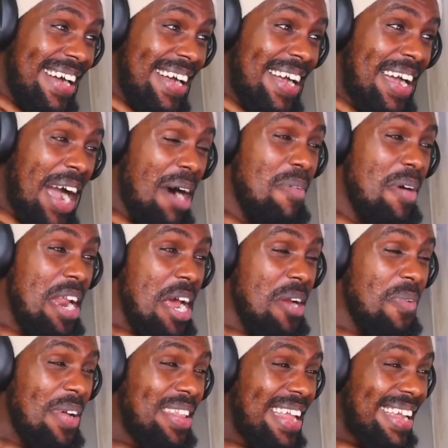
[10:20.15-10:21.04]
coming
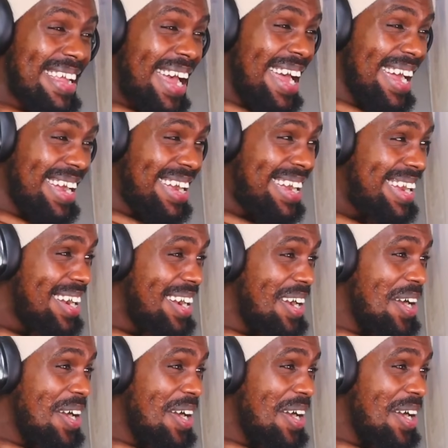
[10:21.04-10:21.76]
in with the kick.